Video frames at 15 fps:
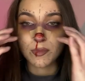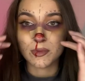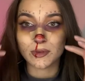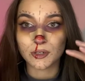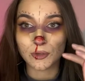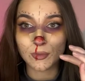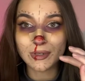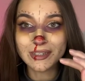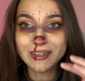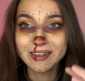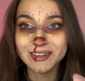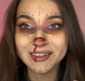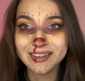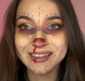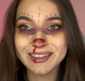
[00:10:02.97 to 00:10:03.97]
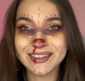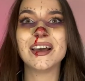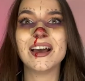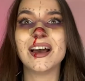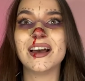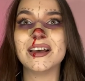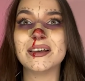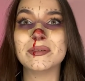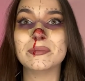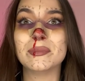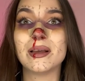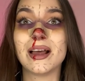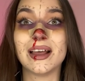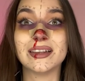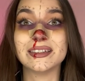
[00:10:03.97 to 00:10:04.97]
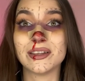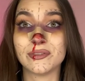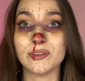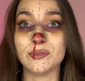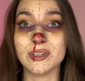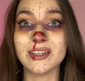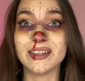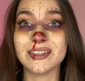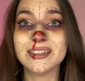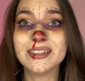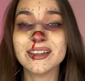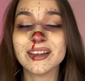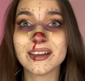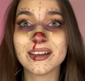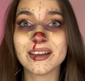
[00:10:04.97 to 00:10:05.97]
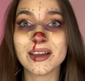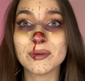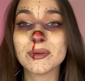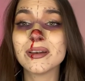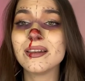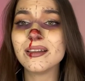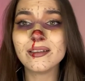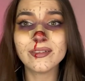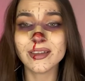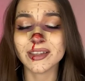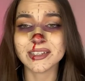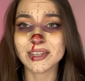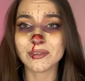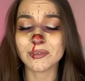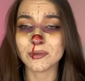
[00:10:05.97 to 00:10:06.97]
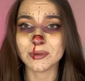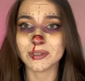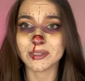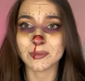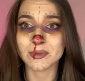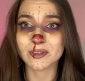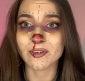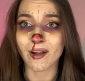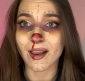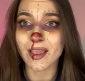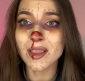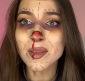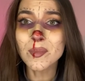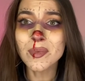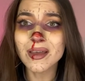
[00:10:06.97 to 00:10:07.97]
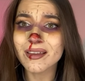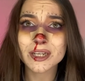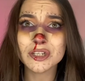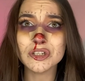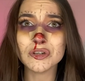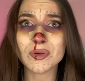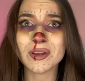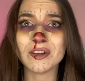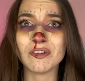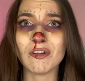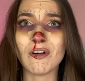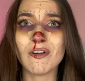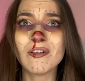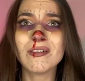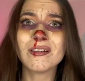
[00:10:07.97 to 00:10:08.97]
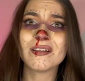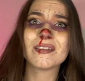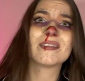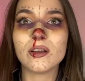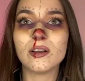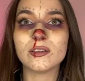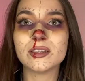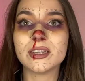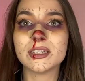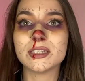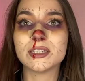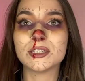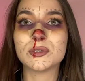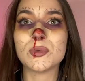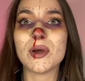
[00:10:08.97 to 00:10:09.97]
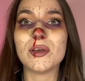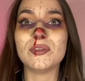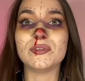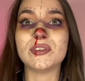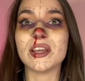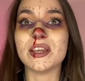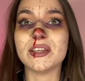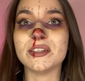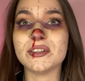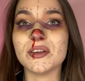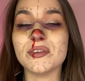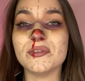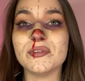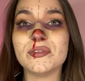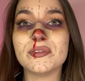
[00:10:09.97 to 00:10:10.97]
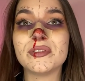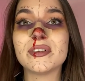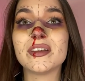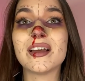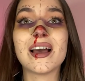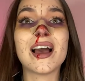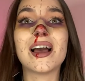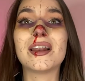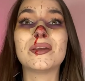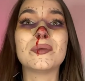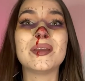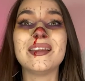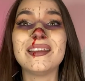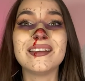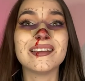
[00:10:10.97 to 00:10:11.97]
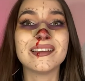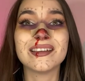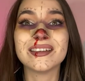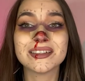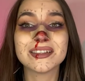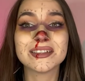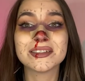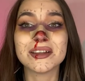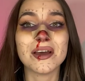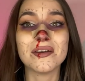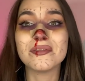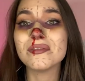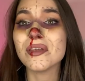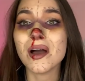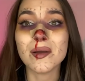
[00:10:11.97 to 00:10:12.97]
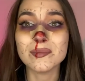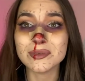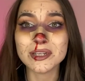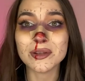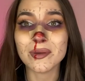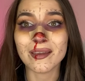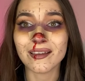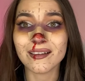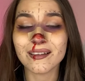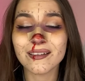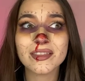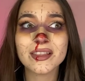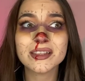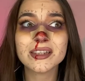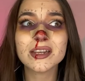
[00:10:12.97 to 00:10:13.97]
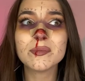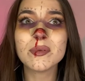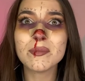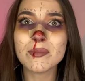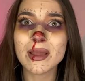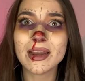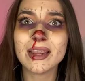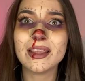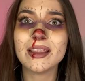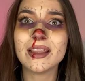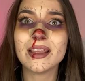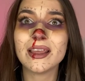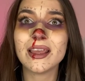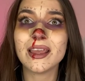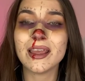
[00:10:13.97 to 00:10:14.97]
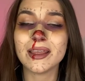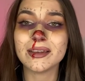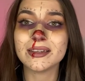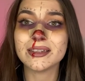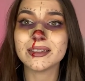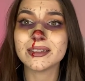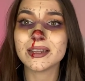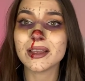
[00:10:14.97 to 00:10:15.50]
you enjoyed. And if you did, I would love it if you would subscribe, join along on this 12 days of Halloween stuff that I'm doing. There's gonna be many hits